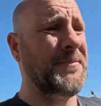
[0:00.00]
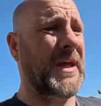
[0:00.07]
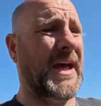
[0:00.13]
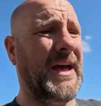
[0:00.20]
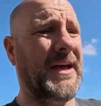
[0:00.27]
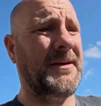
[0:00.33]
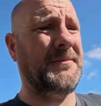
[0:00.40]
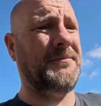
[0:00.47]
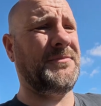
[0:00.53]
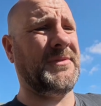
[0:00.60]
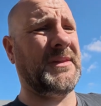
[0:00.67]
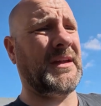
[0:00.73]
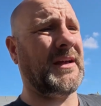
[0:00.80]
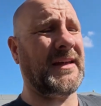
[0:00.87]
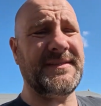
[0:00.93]

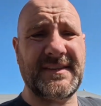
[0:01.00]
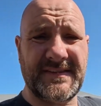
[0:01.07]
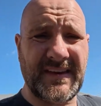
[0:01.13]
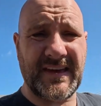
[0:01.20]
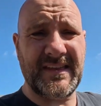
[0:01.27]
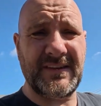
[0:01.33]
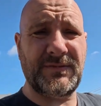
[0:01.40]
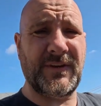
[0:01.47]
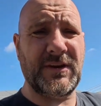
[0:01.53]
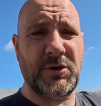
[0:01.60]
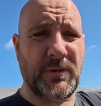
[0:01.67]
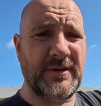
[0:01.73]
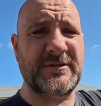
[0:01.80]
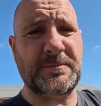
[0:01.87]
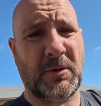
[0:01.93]
As I say, this
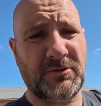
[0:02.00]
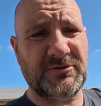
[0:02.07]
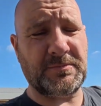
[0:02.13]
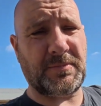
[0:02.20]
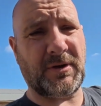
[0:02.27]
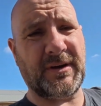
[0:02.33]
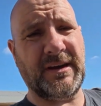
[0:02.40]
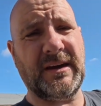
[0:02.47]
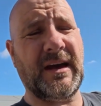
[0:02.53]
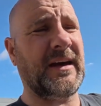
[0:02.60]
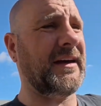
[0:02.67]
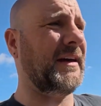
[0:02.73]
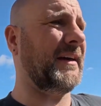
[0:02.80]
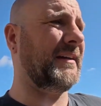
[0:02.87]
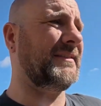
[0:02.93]
video is sponsored
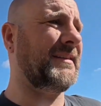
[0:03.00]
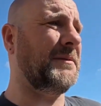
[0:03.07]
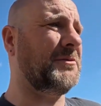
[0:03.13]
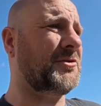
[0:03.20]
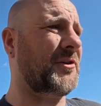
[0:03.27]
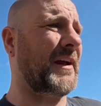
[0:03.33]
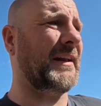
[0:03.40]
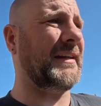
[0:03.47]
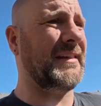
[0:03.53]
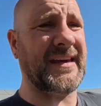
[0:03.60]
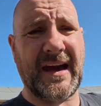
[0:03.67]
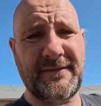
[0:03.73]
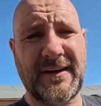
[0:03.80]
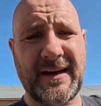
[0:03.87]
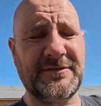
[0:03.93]
by Team Corally. They
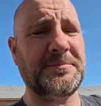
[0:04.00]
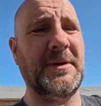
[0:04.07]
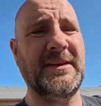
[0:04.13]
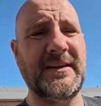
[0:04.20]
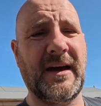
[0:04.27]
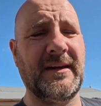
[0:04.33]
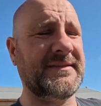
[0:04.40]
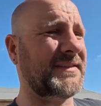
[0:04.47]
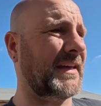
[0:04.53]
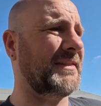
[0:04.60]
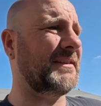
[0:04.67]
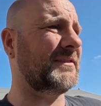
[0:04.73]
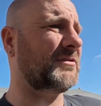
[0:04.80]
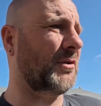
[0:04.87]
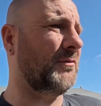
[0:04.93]
have asked me,
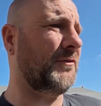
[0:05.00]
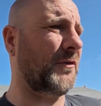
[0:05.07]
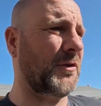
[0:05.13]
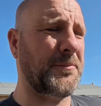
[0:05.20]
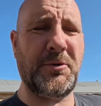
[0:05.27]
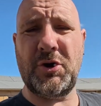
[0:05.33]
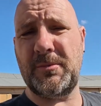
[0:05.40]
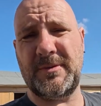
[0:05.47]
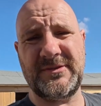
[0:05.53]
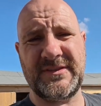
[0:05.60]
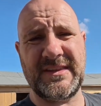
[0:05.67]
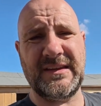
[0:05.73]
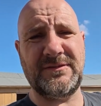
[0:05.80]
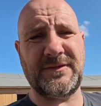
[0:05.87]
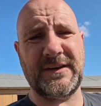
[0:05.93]
sent this over for the purpose
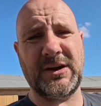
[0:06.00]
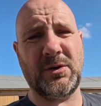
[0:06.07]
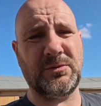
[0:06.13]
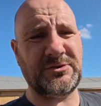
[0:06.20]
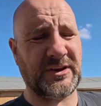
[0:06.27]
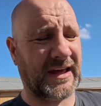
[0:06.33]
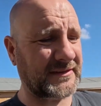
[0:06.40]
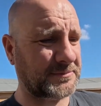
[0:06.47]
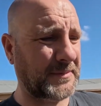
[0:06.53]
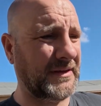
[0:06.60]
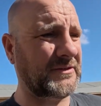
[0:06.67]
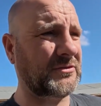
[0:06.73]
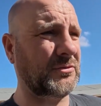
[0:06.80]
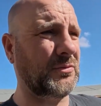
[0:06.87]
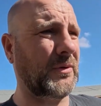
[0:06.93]
of these videos and asked me
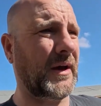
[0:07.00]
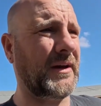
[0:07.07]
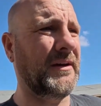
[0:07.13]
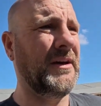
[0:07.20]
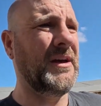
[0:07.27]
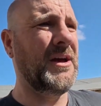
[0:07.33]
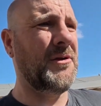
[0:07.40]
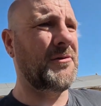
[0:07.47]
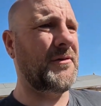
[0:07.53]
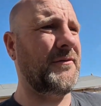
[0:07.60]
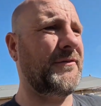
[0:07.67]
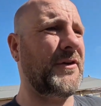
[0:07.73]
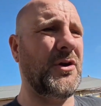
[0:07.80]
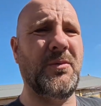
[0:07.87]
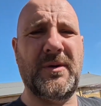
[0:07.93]
to
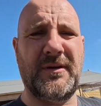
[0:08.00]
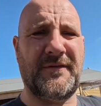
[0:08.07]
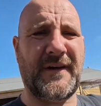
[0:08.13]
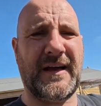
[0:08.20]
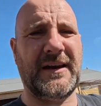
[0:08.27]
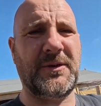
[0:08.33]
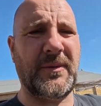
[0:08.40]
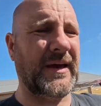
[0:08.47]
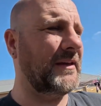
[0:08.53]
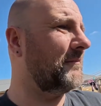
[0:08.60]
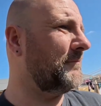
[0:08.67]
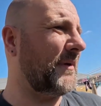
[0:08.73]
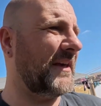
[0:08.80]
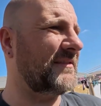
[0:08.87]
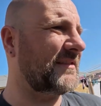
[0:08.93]
review and evaluate
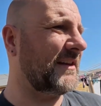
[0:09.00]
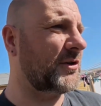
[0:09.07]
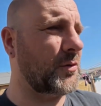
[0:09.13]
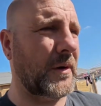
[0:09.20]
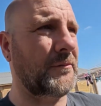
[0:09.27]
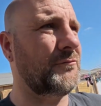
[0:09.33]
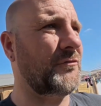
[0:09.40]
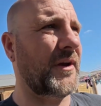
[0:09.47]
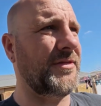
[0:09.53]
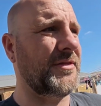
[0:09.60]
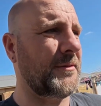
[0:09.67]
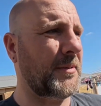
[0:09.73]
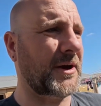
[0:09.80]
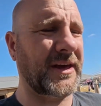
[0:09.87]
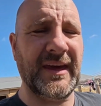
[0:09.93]
and basically go out and run
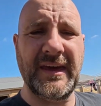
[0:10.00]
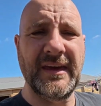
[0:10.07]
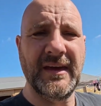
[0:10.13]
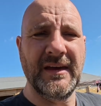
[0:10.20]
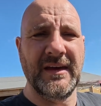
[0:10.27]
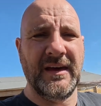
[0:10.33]
the buggy.